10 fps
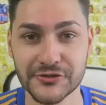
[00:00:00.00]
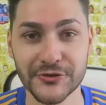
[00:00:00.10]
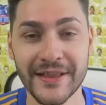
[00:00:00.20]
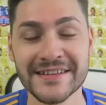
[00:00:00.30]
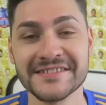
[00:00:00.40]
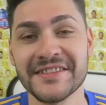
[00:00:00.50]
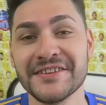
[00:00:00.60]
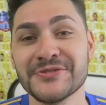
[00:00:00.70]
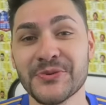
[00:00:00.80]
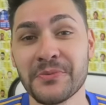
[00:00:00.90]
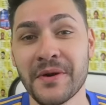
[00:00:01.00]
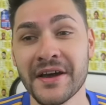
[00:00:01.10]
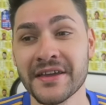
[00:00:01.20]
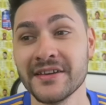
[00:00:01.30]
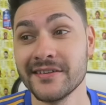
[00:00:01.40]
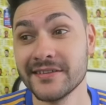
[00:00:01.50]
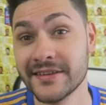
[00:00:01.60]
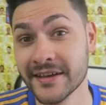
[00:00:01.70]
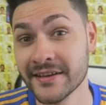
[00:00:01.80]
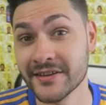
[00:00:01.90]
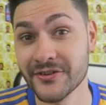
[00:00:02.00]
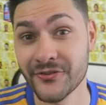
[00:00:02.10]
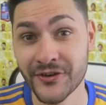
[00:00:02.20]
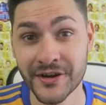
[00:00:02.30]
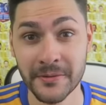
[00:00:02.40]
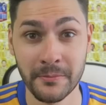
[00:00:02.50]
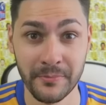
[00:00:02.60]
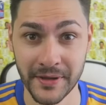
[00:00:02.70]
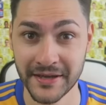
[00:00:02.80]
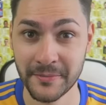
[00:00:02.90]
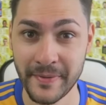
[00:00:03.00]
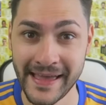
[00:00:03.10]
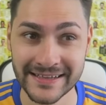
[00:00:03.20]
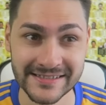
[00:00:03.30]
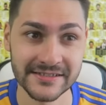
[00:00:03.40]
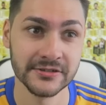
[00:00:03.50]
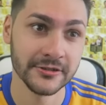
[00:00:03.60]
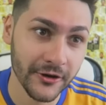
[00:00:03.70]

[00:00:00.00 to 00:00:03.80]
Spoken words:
So lads, these were my 10 rare mega packs.